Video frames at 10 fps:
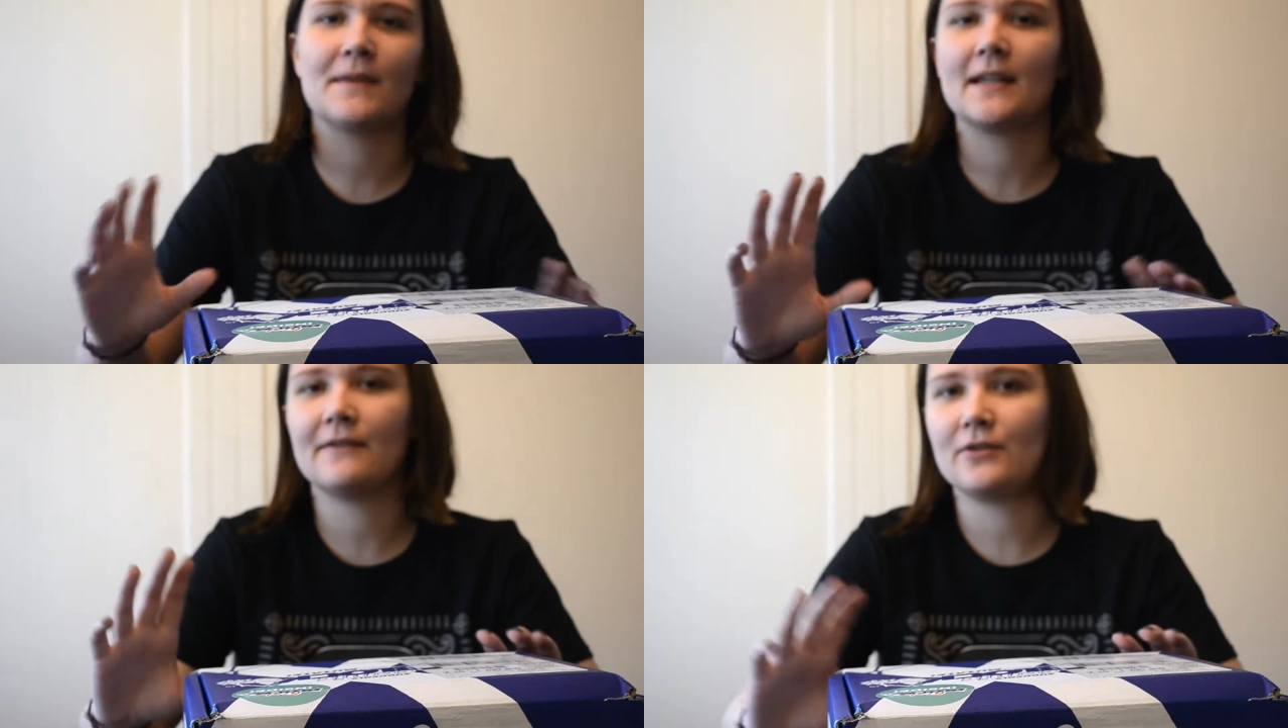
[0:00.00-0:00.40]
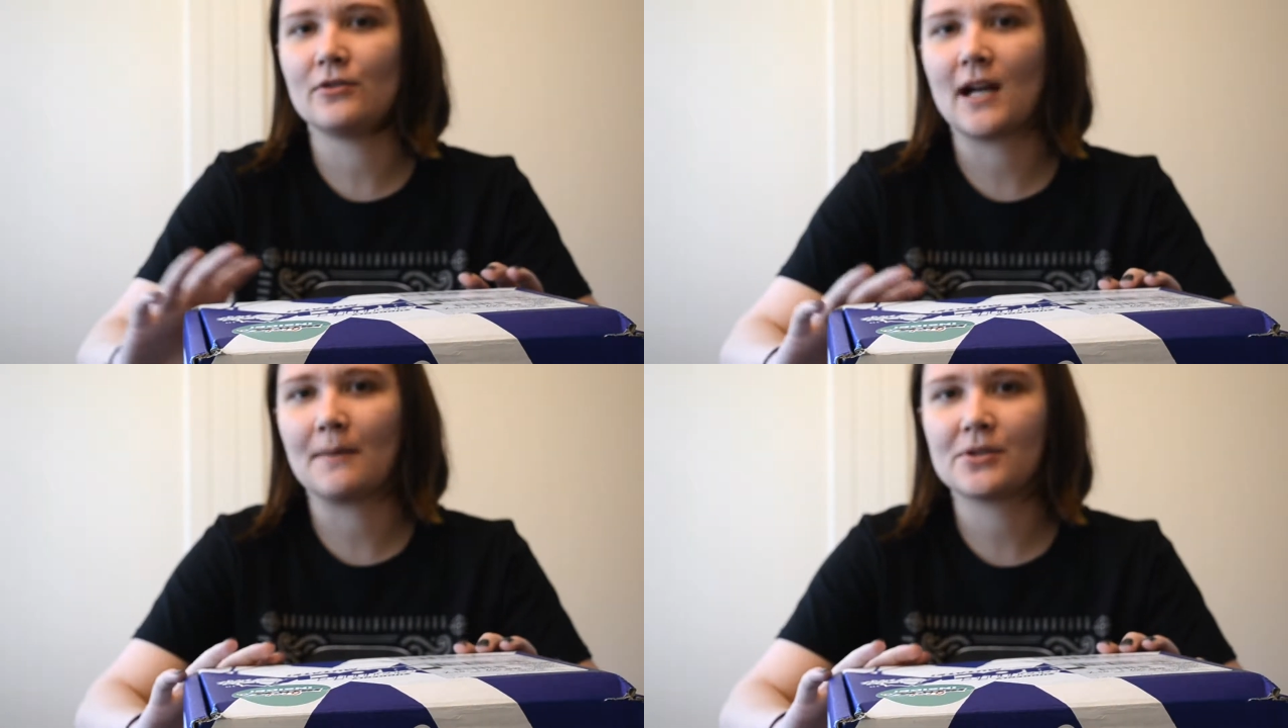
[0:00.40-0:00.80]
They give you
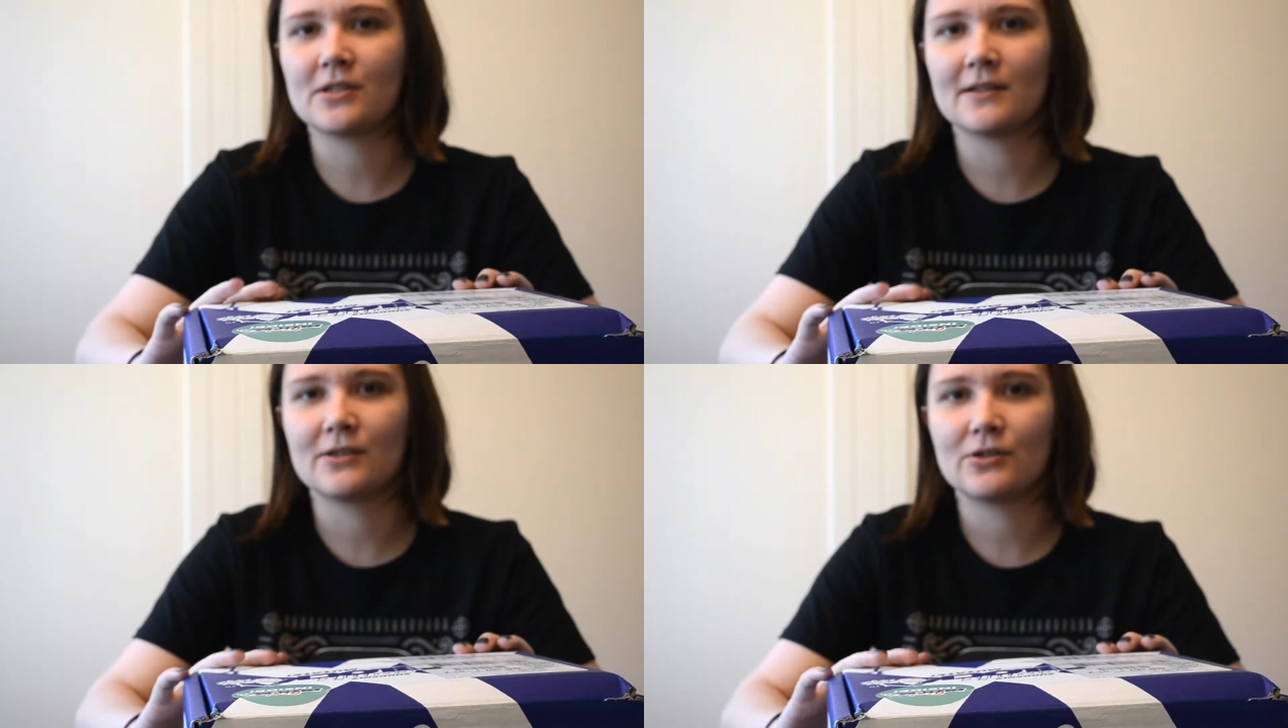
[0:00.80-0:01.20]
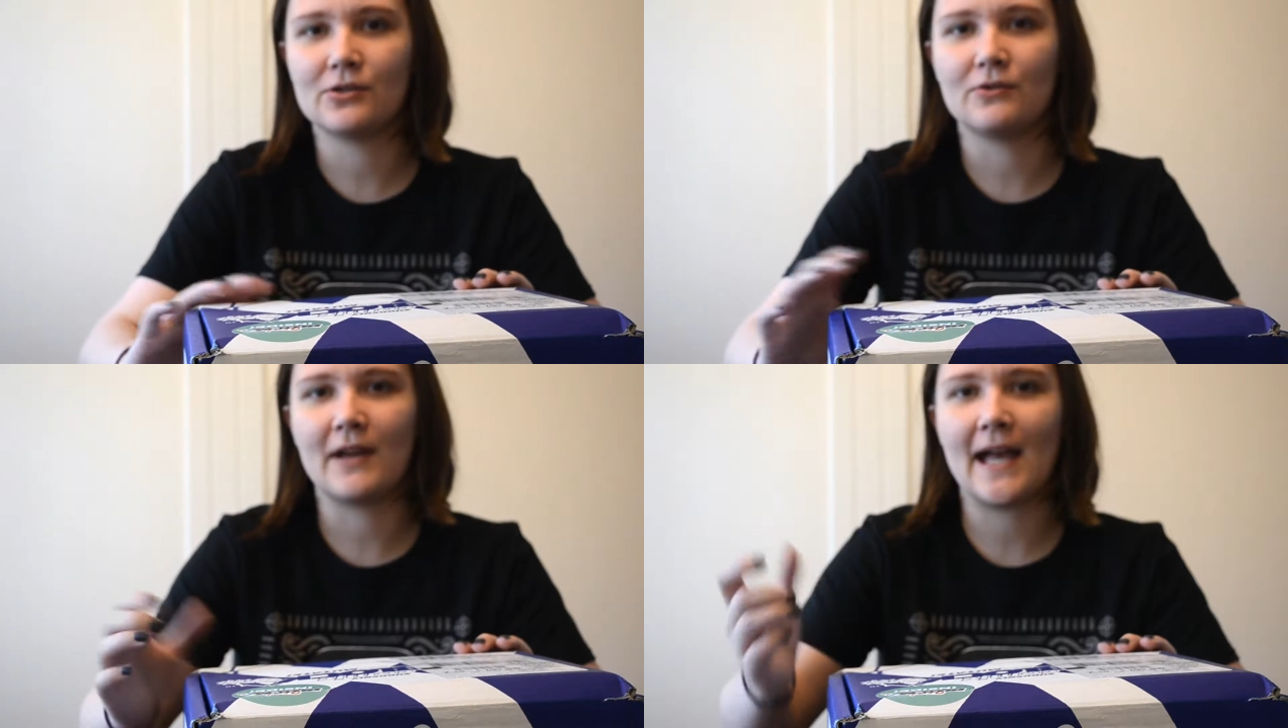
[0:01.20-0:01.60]
an option
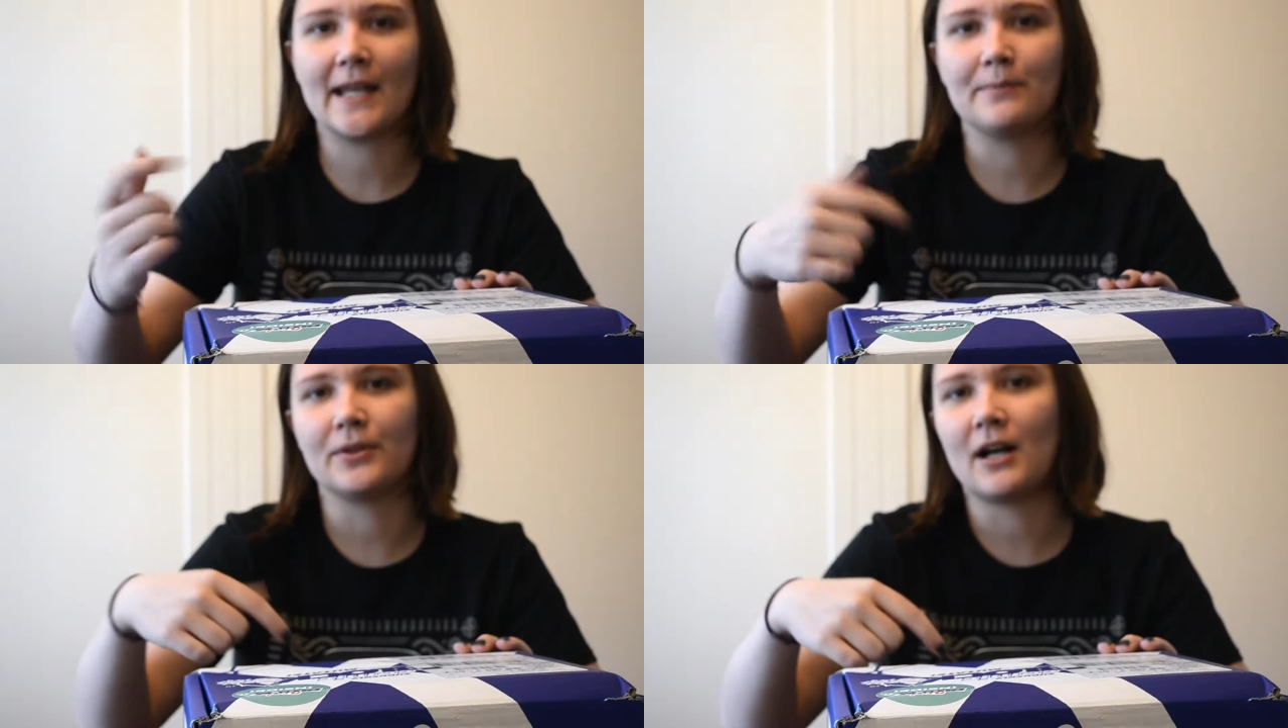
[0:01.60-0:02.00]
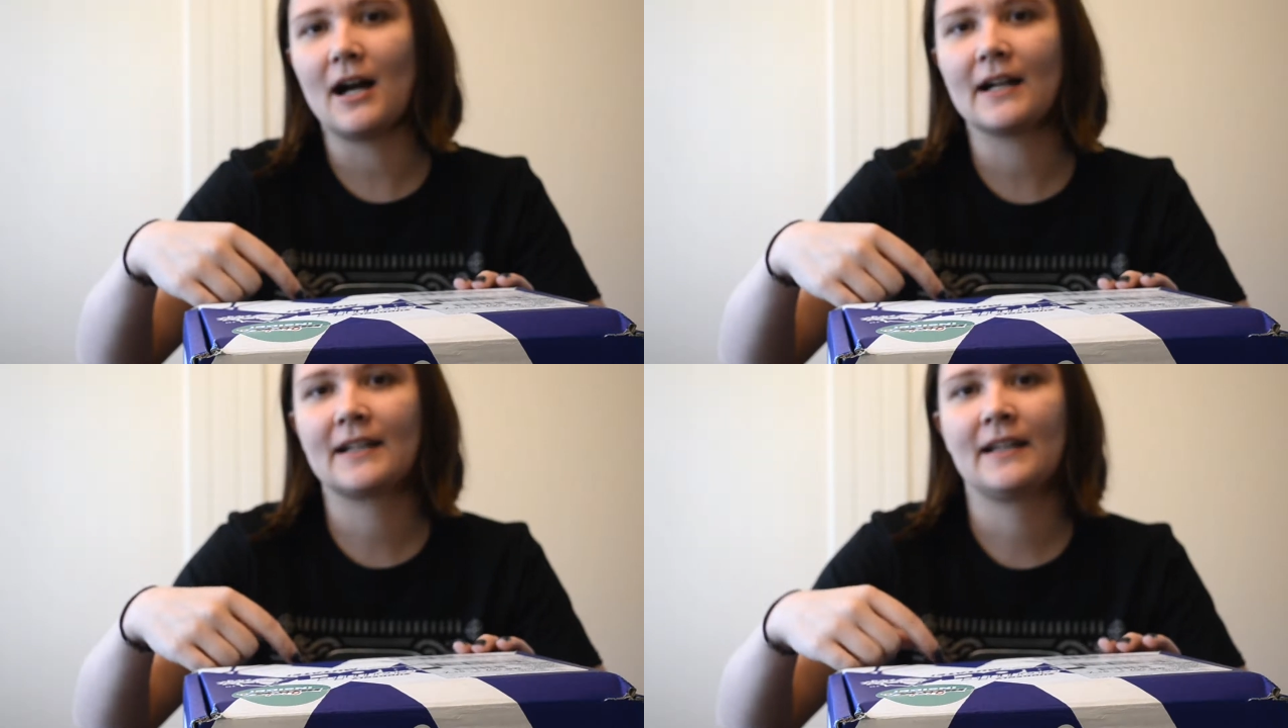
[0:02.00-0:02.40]
to add a
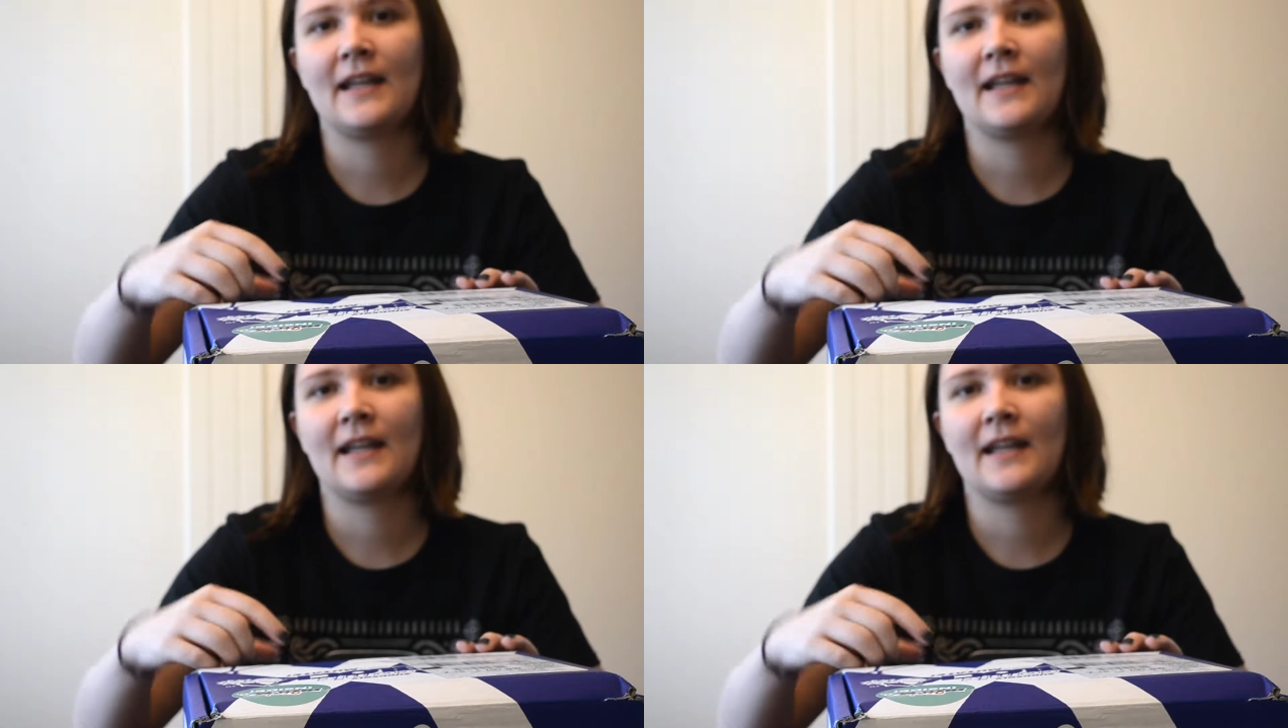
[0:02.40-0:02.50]
block,